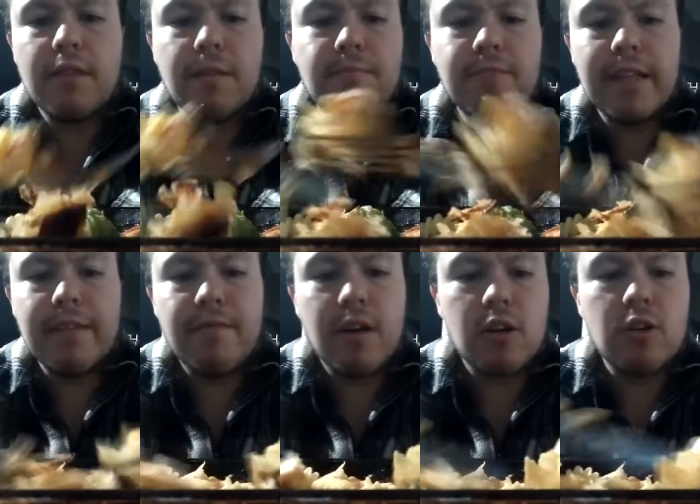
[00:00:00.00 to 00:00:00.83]
I've done really
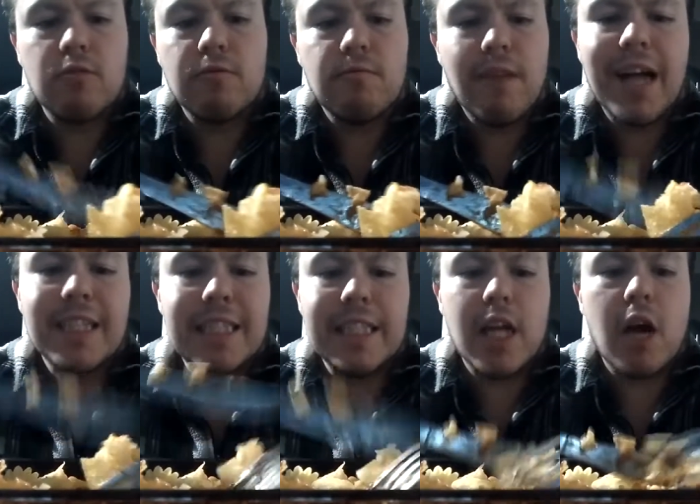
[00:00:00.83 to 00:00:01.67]
fuck all. Well,
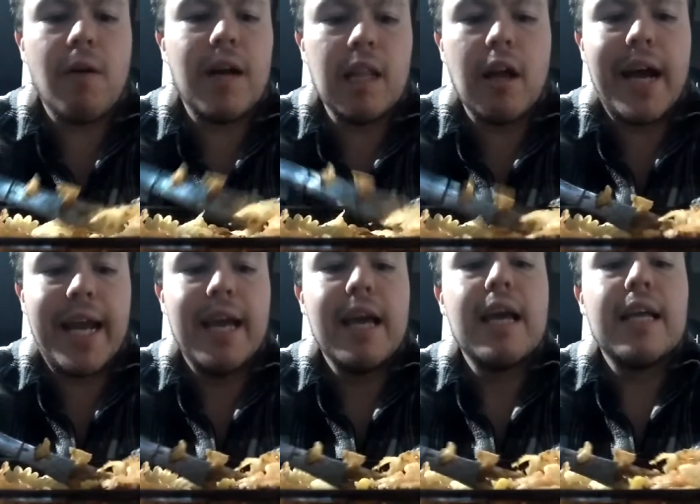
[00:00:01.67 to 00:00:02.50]
actually, no, I
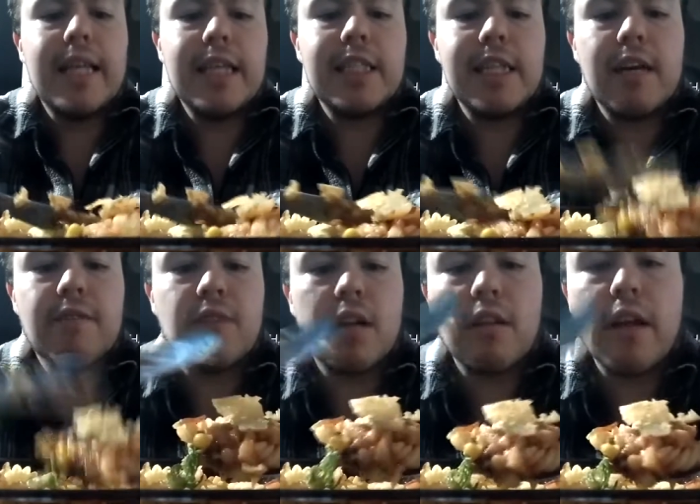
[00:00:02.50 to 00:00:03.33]
lie. This year
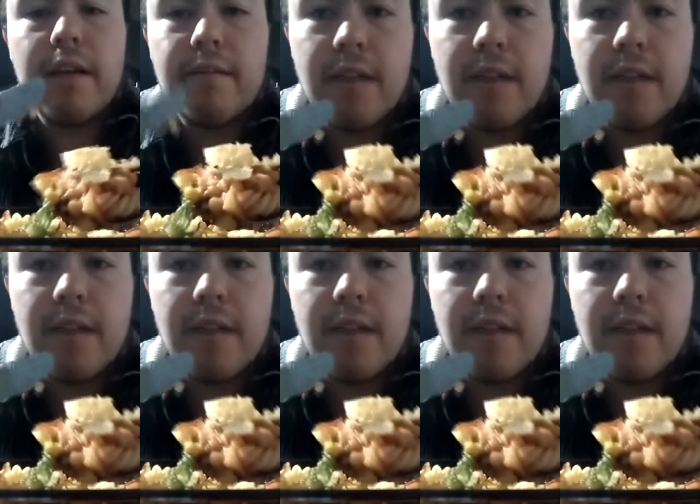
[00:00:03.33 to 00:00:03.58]
I've done like